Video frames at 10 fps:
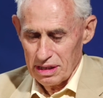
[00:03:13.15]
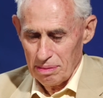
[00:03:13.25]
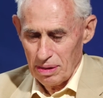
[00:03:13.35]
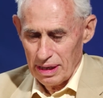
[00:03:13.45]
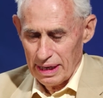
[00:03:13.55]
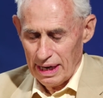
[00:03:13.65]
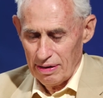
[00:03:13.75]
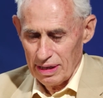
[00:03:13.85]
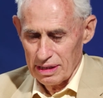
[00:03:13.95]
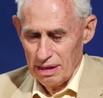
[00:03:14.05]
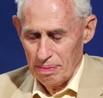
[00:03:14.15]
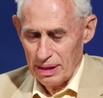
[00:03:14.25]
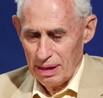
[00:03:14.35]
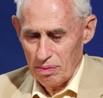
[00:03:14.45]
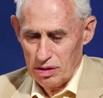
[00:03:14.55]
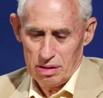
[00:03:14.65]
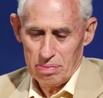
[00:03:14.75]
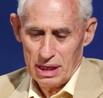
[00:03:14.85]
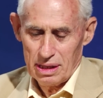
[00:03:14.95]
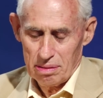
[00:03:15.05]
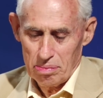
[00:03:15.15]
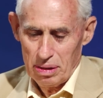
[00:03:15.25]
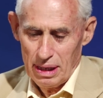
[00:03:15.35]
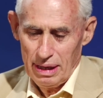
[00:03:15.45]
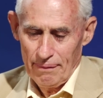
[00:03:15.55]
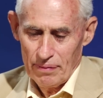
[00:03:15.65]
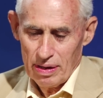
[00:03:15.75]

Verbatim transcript: similar character, but that wouldn't make them me.